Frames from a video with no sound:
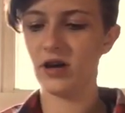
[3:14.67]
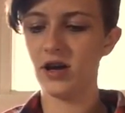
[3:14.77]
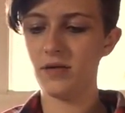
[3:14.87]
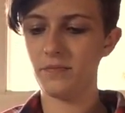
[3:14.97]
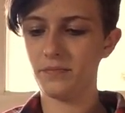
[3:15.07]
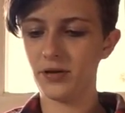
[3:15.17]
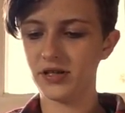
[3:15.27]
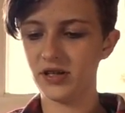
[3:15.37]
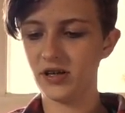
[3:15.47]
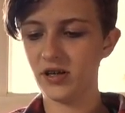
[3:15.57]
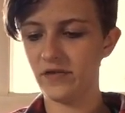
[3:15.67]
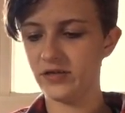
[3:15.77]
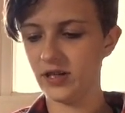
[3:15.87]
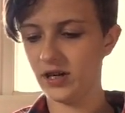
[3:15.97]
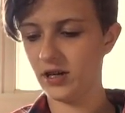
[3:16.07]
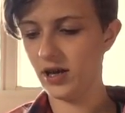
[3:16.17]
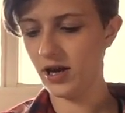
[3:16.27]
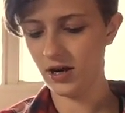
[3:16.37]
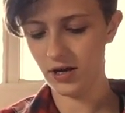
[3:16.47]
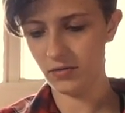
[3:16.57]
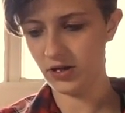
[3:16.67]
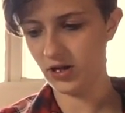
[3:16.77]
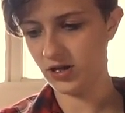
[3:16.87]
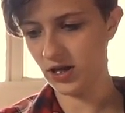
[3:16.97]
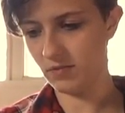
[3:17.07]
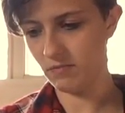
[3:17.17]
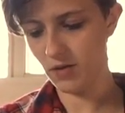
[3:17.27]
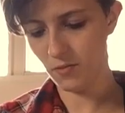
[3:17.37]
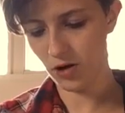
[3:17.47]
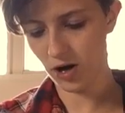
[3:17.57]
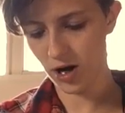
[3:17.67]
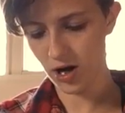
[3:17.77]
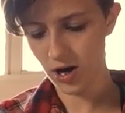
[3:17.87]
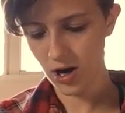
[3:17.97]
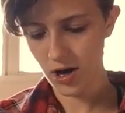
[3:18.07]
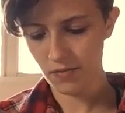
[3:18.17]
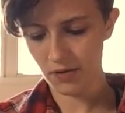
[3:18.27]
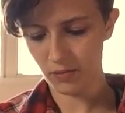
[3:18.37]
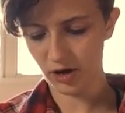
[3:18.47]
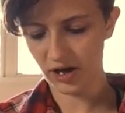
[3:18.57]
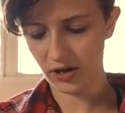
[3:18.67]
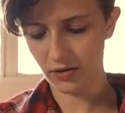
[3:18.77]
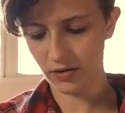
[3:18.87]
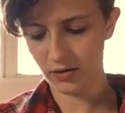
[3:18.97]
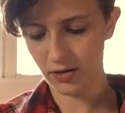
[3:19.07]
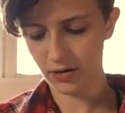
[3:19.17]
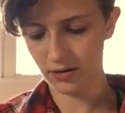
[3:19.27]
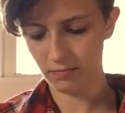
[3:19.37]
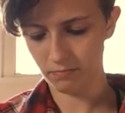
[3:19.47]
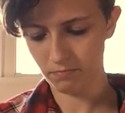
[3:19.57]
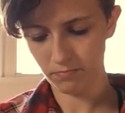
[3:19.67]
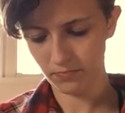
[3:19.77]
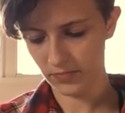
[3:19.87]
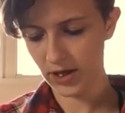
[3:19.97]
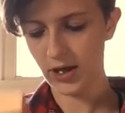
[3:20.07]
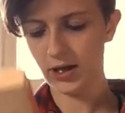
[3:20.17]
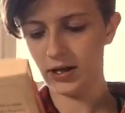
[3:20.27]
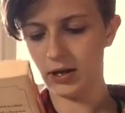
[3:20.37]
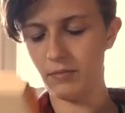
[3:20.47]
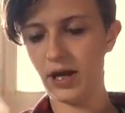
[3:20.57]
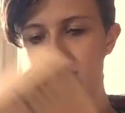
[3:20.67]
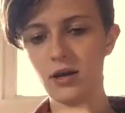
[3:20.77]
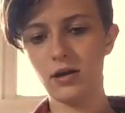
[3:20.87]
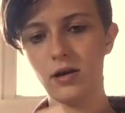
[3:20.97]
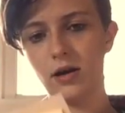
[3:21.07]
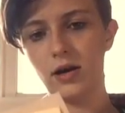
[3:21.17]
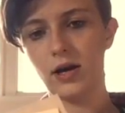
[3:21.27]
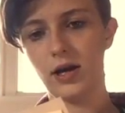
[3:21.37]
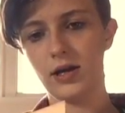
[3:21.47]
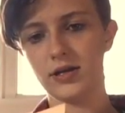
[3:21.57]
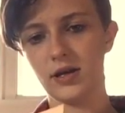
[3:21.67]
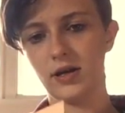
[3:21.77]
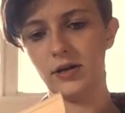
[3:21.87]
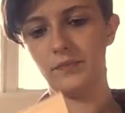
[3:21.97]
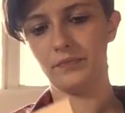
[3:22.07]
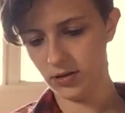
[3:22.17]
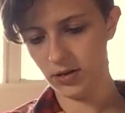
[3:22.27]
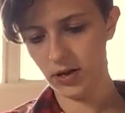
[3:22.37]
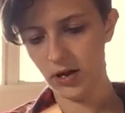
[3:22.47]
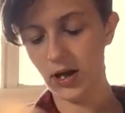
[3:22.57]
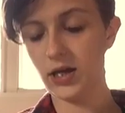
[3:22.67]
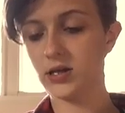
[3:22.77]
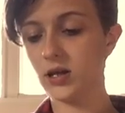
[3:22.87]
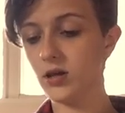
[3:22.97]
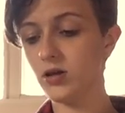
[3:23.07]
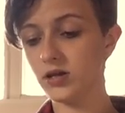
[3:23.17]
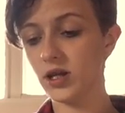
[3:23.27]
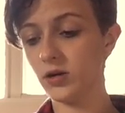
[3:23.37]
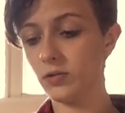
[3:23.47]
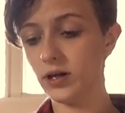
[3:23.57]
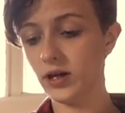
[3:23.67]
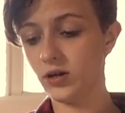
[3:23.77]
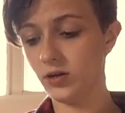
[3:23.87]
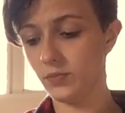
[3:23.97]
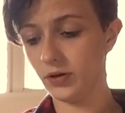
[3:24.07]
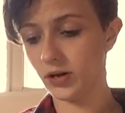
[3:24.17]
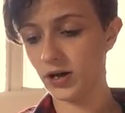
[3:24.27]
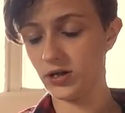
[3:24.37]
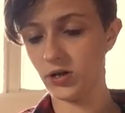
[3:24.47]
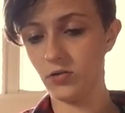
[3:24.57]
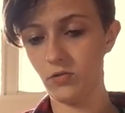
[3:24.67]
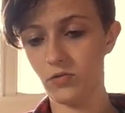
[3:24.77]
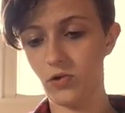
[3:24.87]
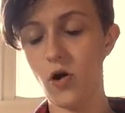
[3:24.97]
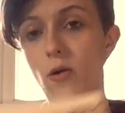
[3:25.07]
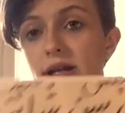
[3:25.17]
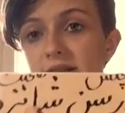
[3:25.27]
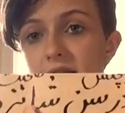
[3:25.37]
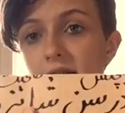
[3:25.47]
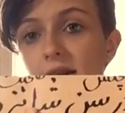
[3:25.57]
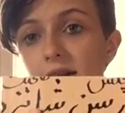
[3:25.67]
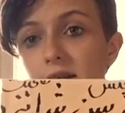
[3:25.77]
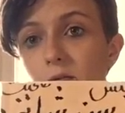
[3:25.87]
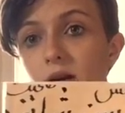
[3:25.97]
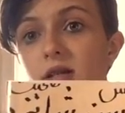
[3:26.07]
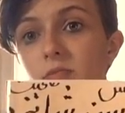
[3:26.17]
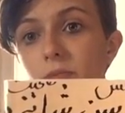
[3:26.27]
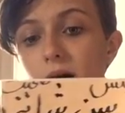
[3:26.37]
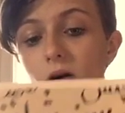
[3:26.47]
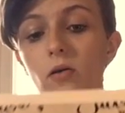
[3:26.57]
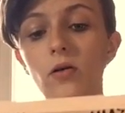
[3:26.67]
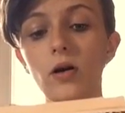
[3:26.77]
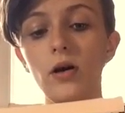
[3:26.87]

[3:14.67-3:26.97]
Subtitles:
got Prisoner of Dahera, which is a memoir by Marina Nimate. It looks like a really good book. I don't know exactly what it's about,